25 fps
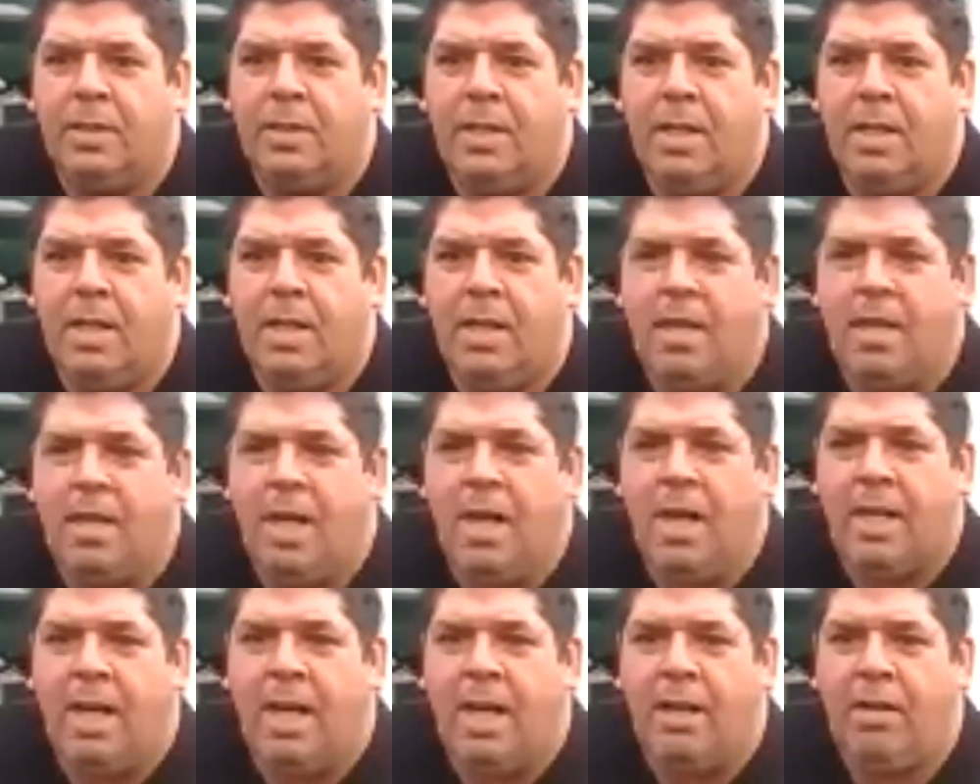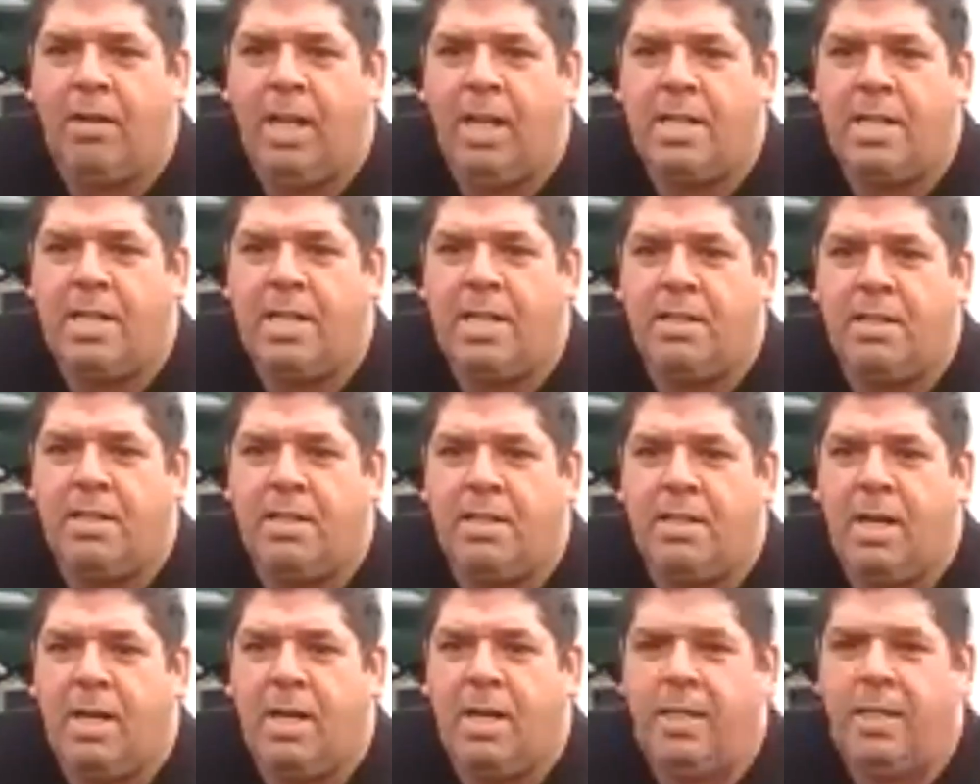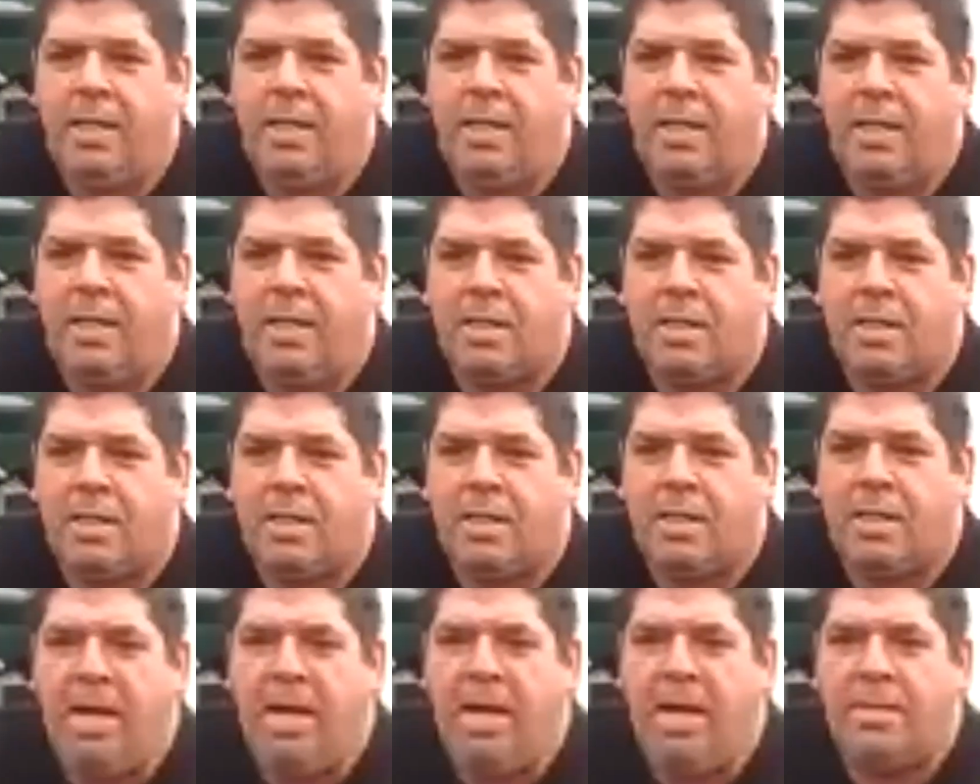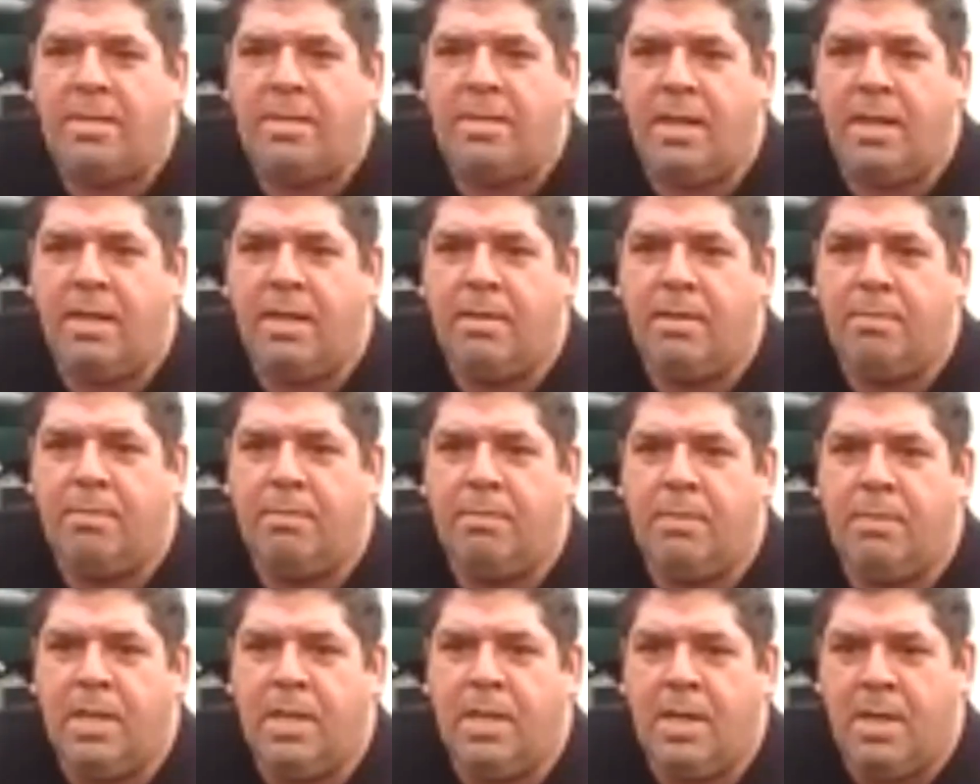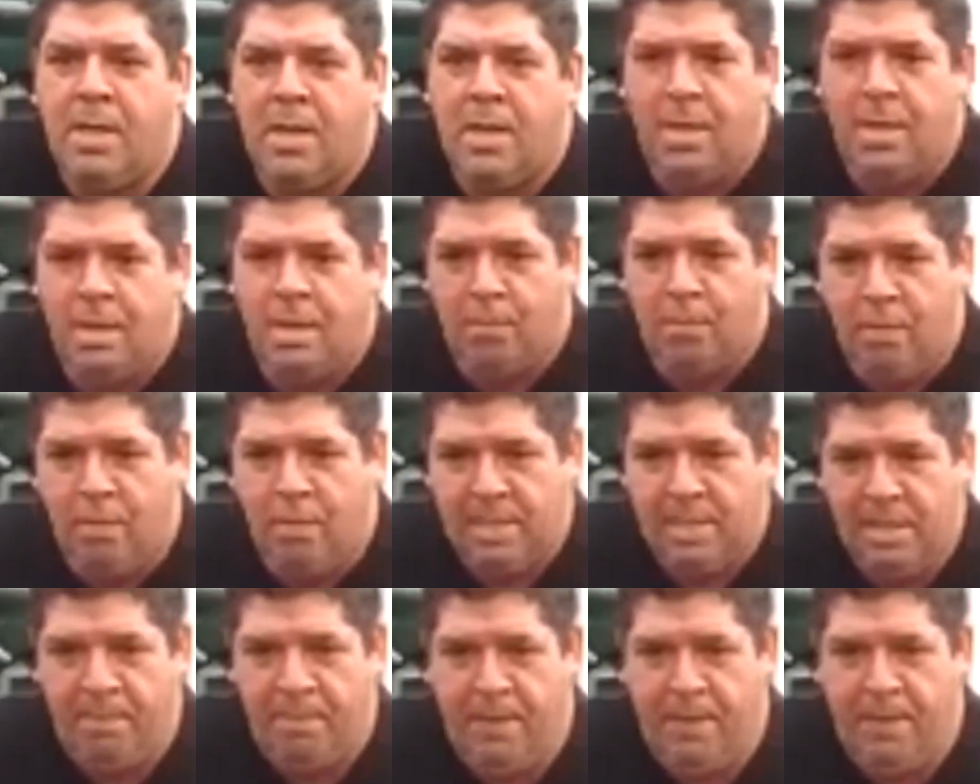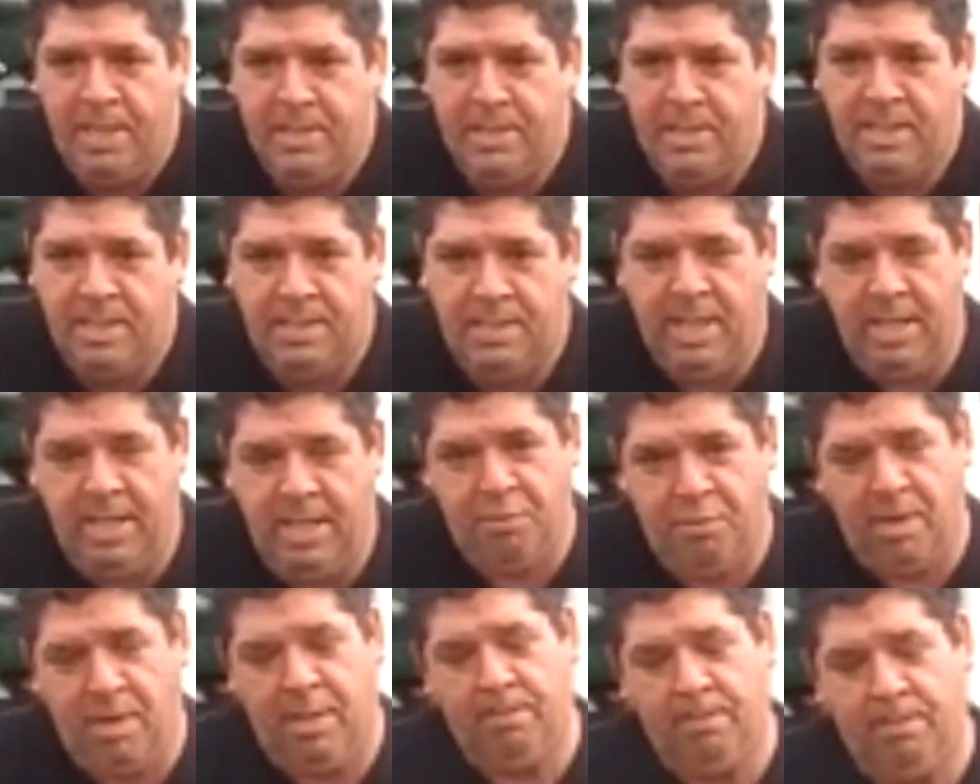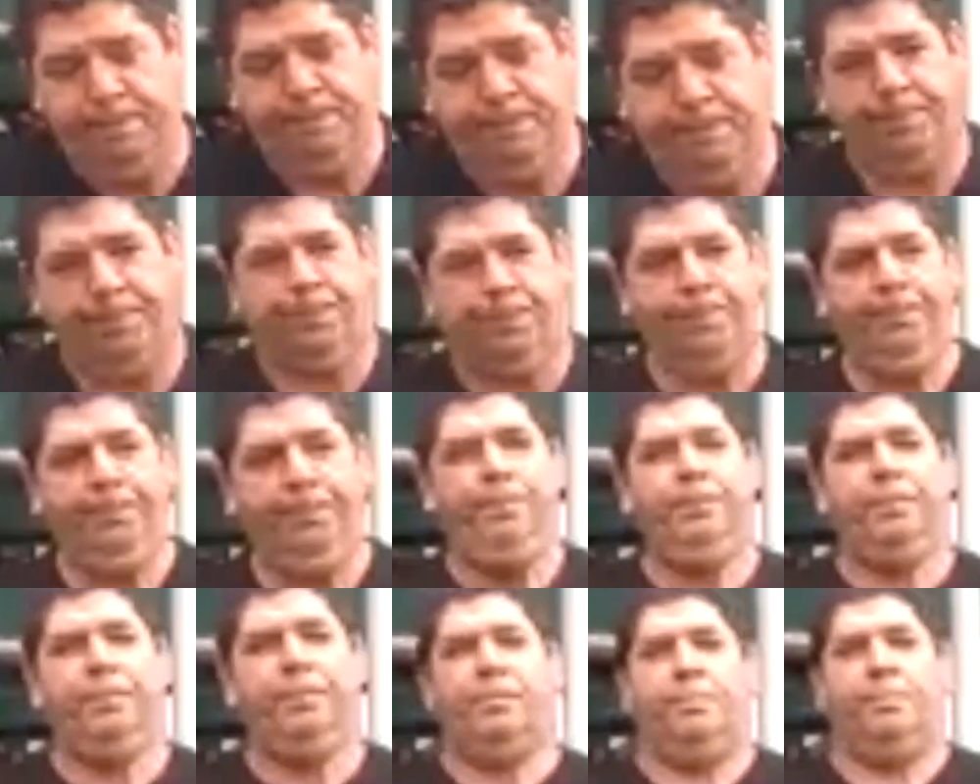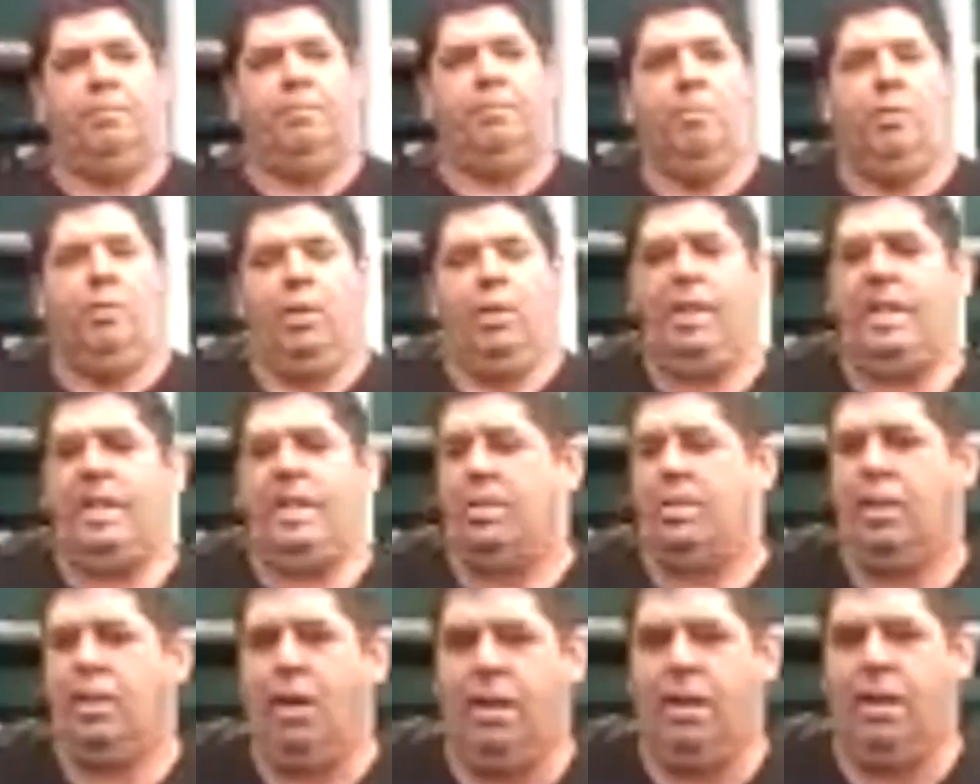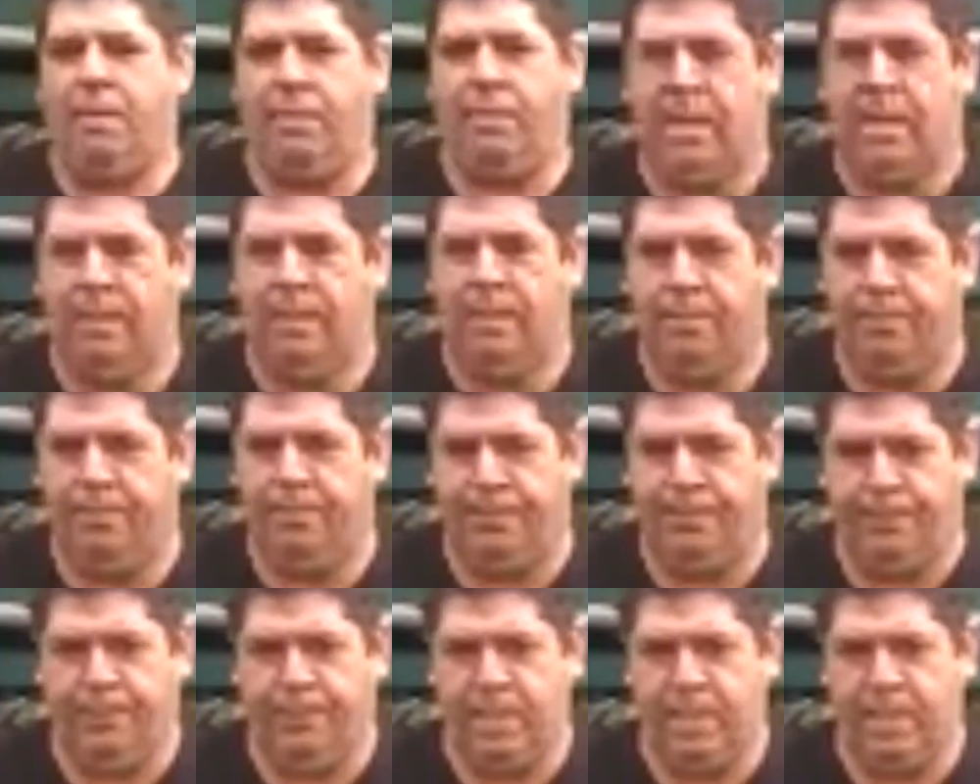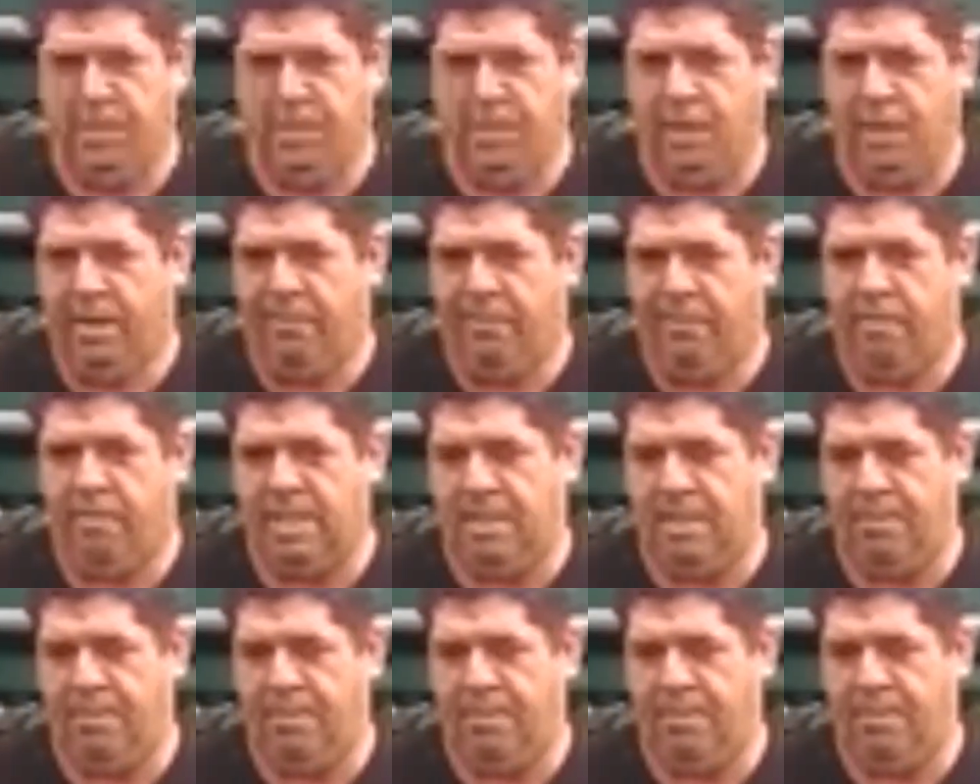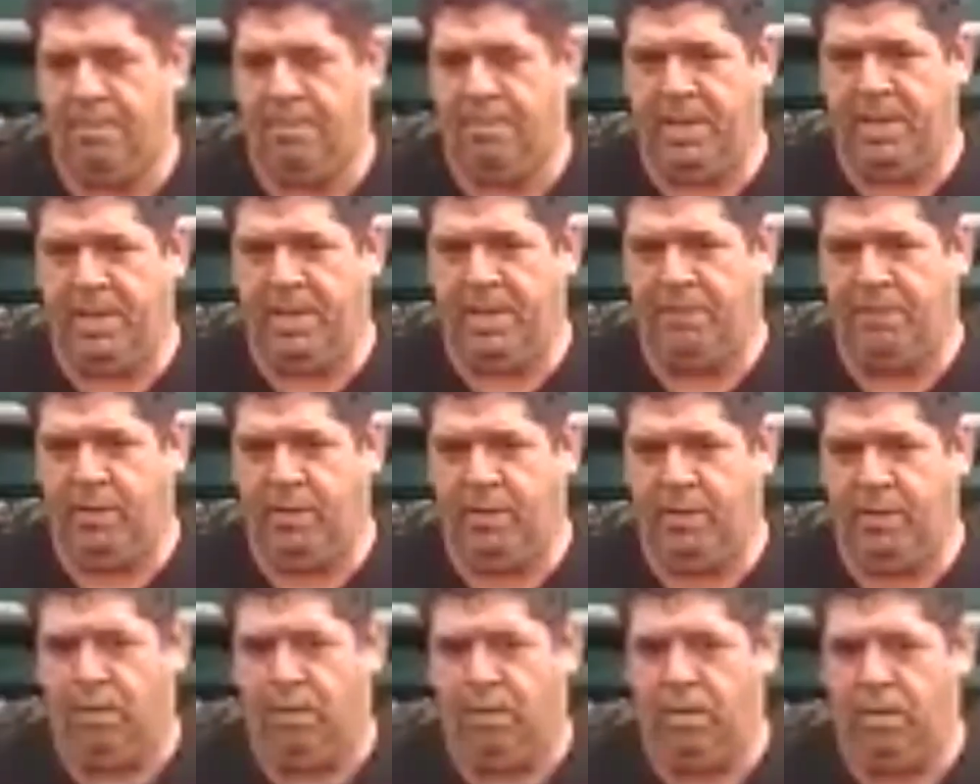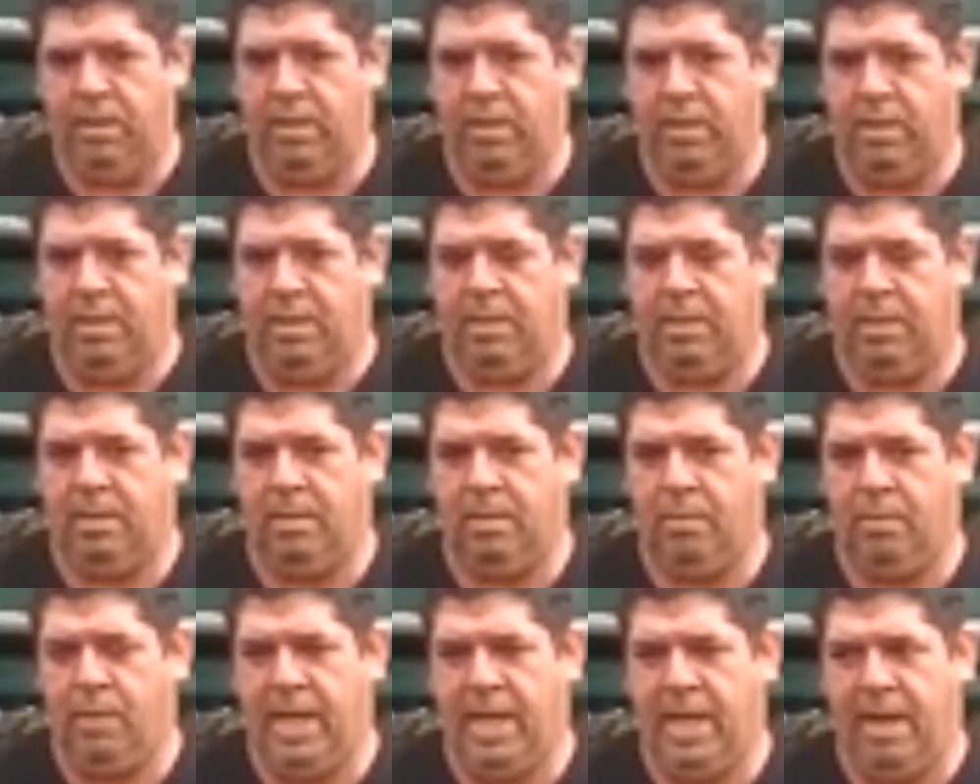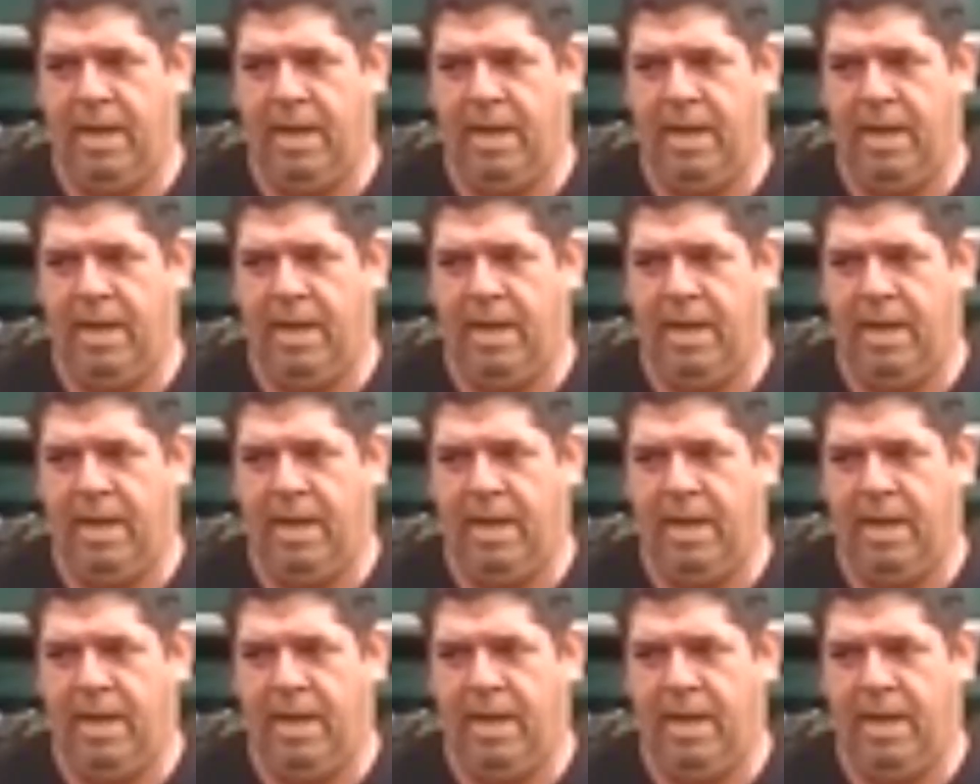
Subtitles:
Okay, I'll answer the one. There's a question about recipes, etc. Well, there's a lot of recipes for. We have